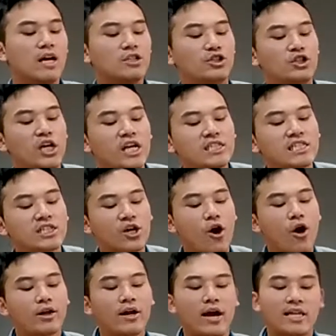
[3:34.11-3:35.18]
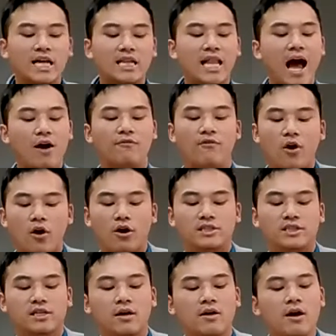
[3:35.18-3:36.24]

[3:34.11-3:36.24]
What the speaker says: Jesus called out in a loud voice,